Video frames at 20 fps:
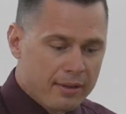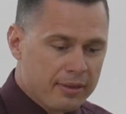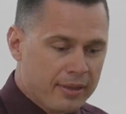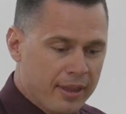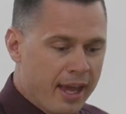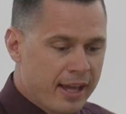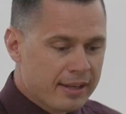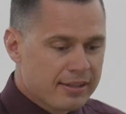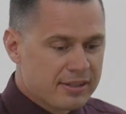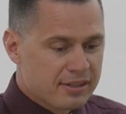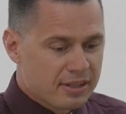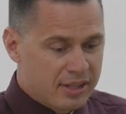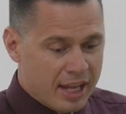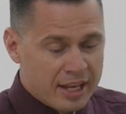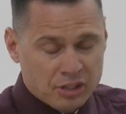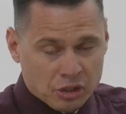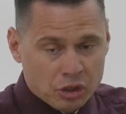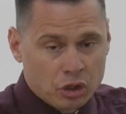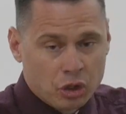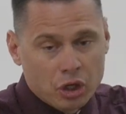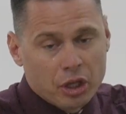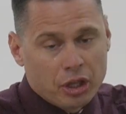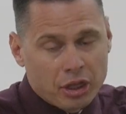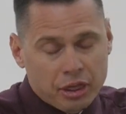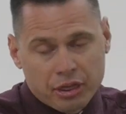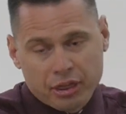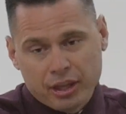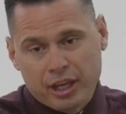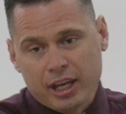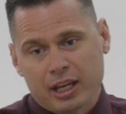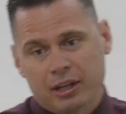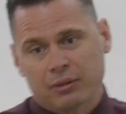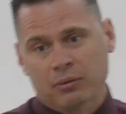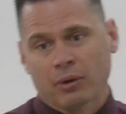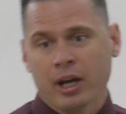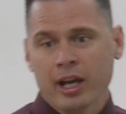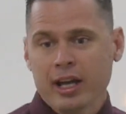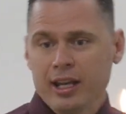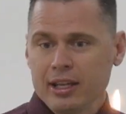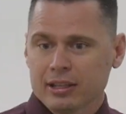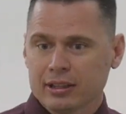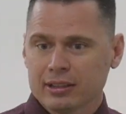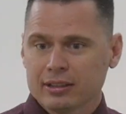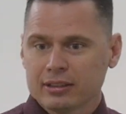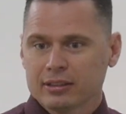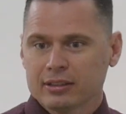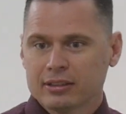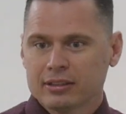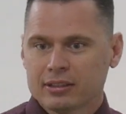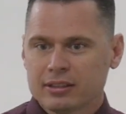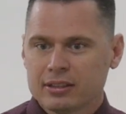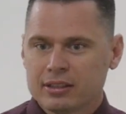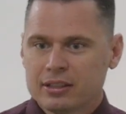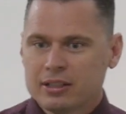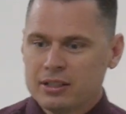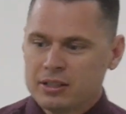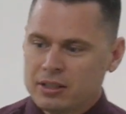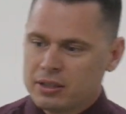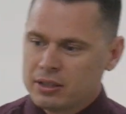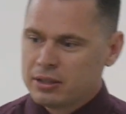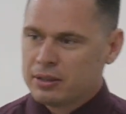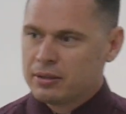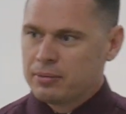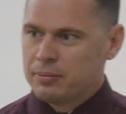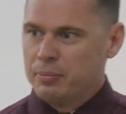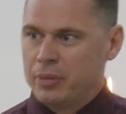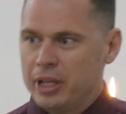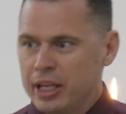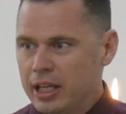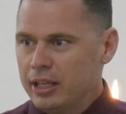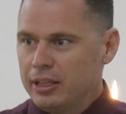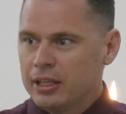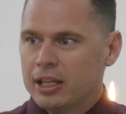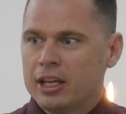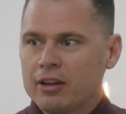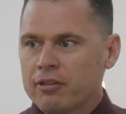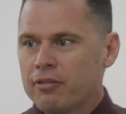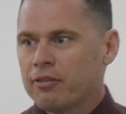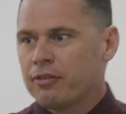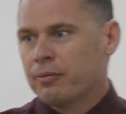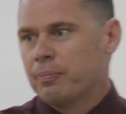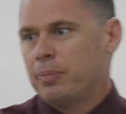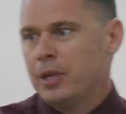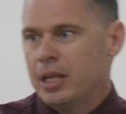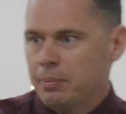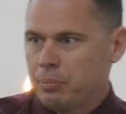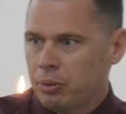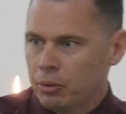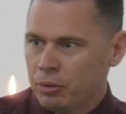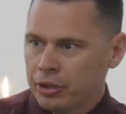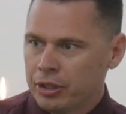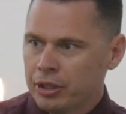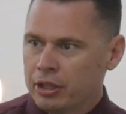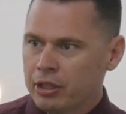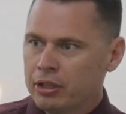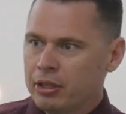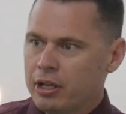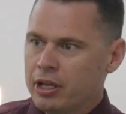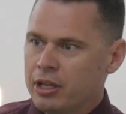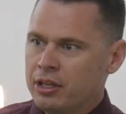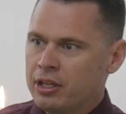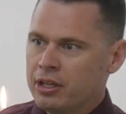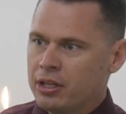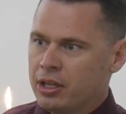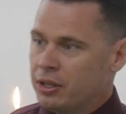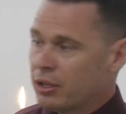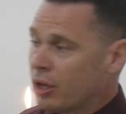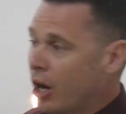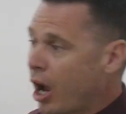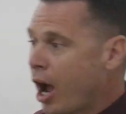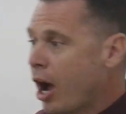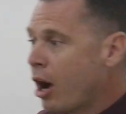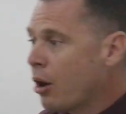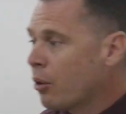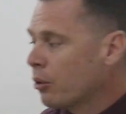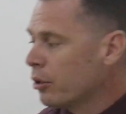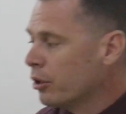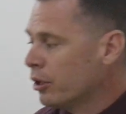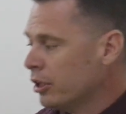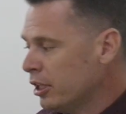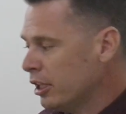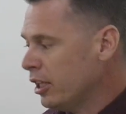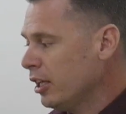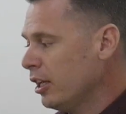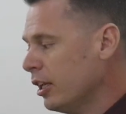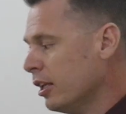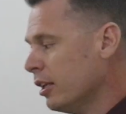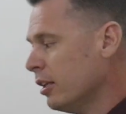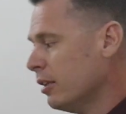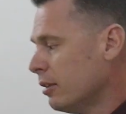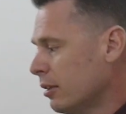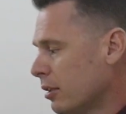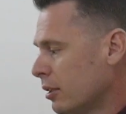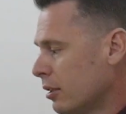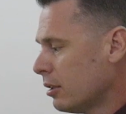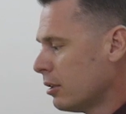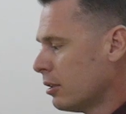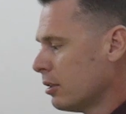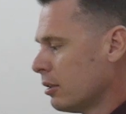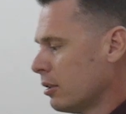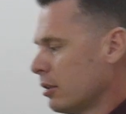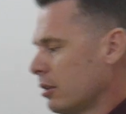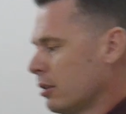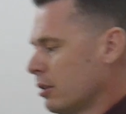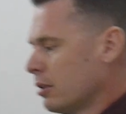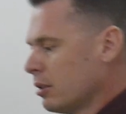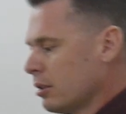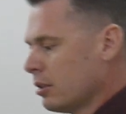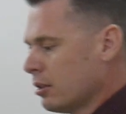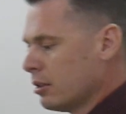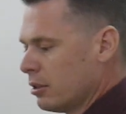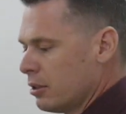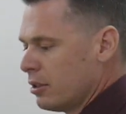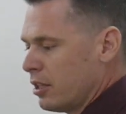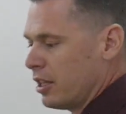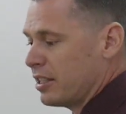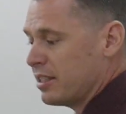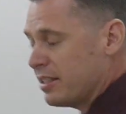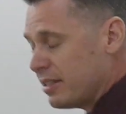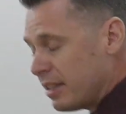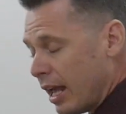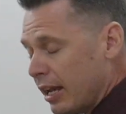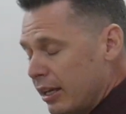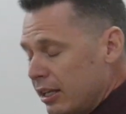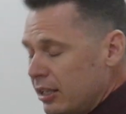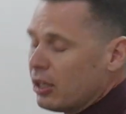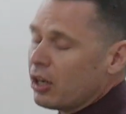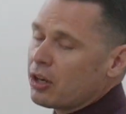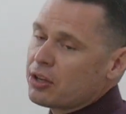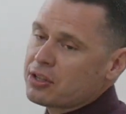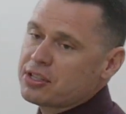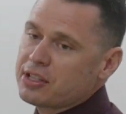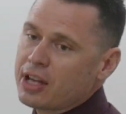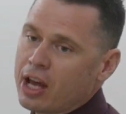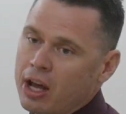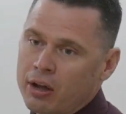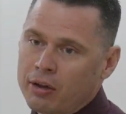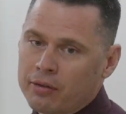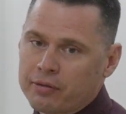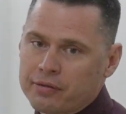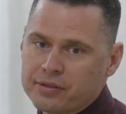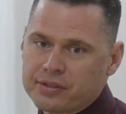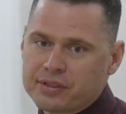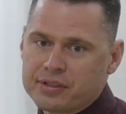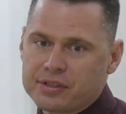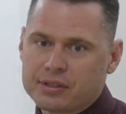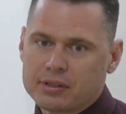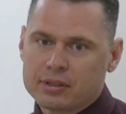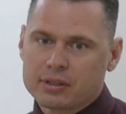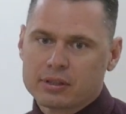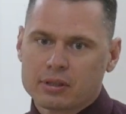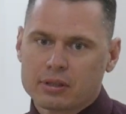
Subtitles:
that's a good thing, right? Being there for people in their hour of need, extending ourselves.